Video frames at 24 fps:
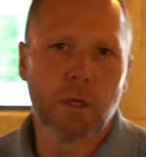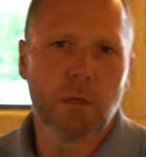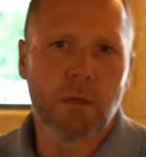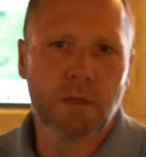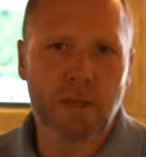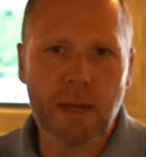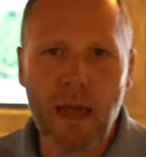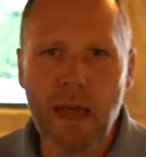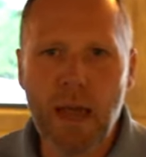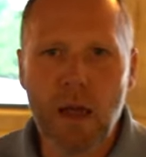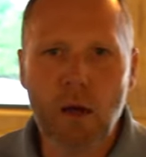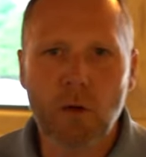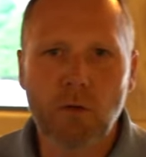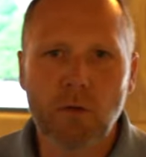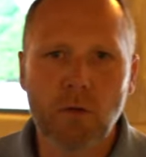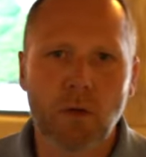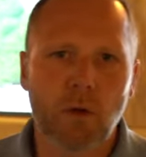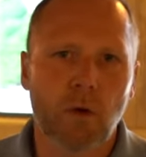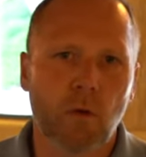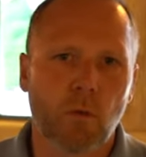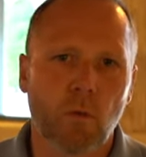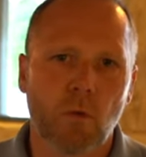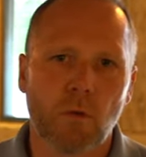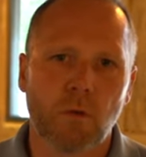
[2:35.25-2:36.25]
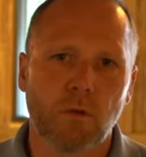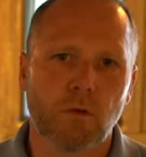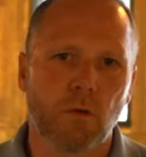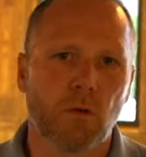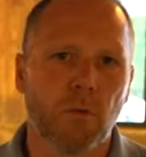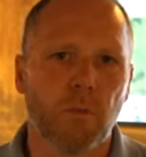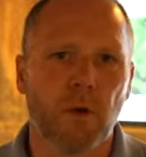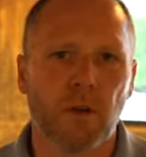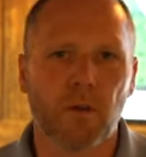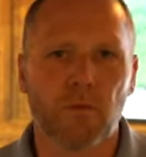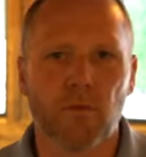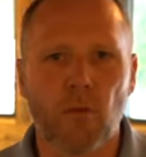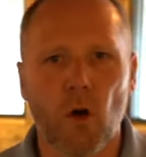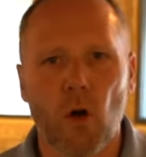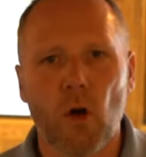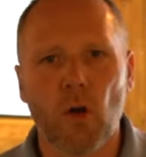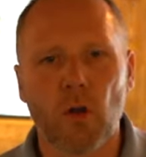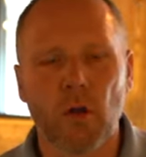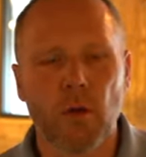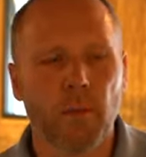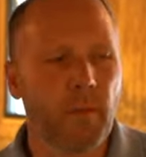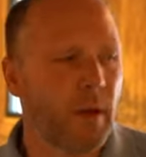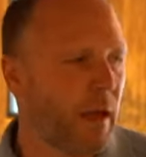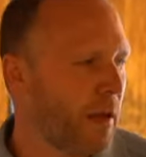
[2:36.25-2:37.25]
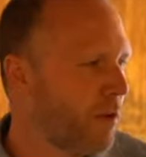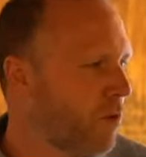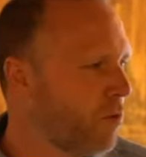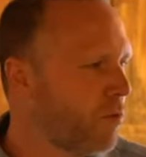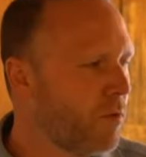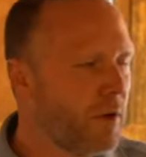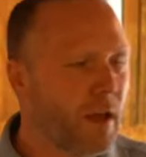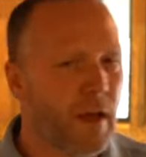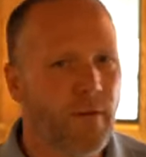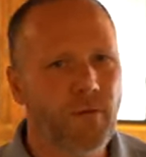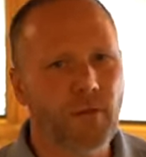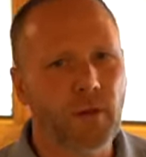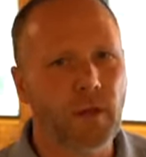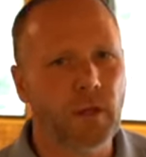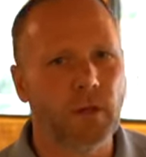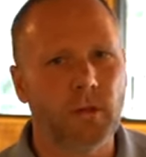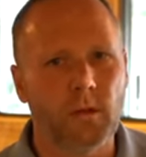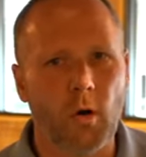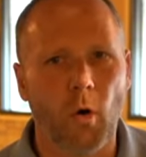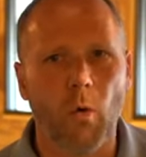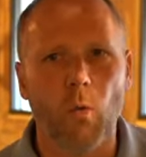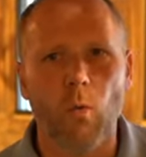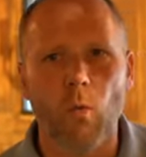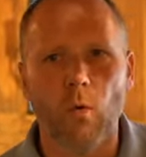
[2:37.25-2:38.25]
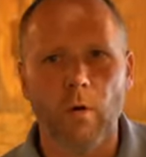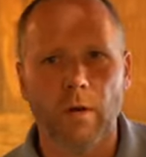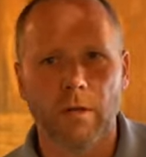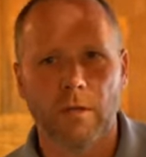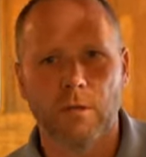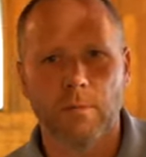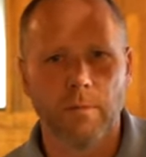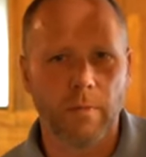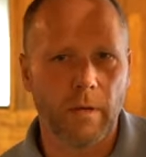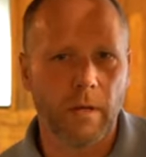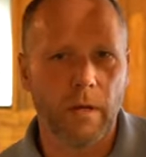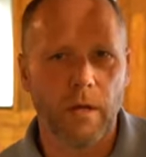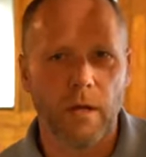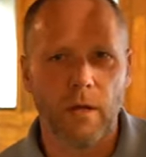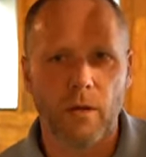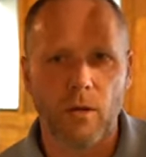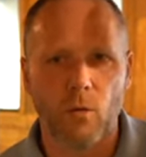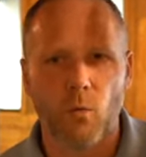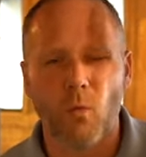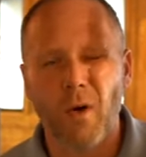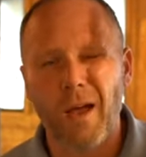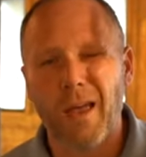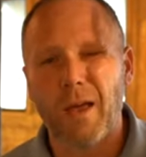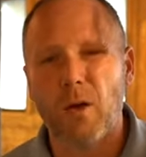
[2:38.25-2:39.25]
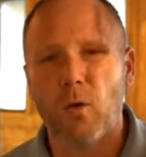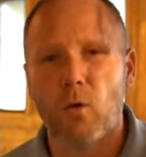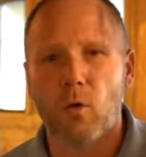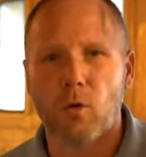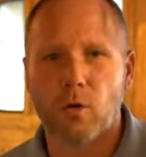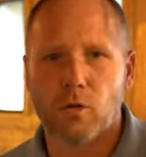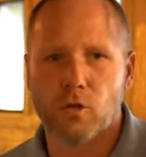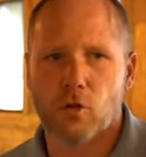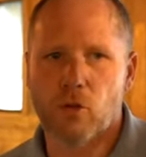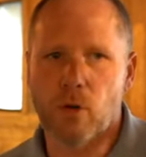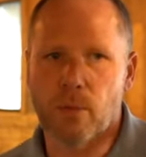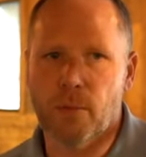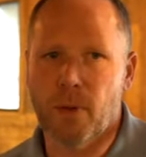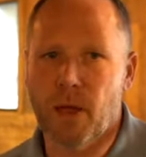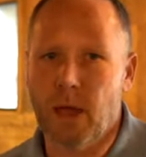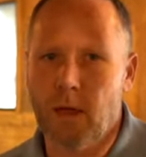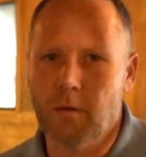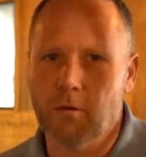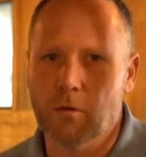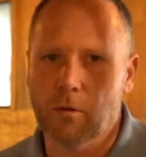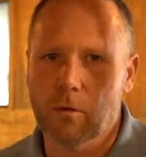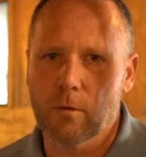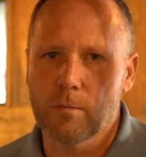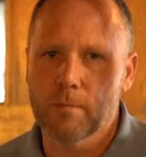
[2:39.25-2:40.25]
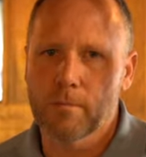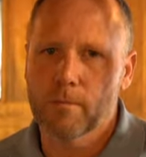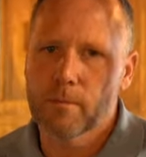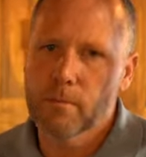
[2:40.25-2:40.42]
sound, you don't want too much volume, and you definitely don't want it to be in the way or a trip hazard.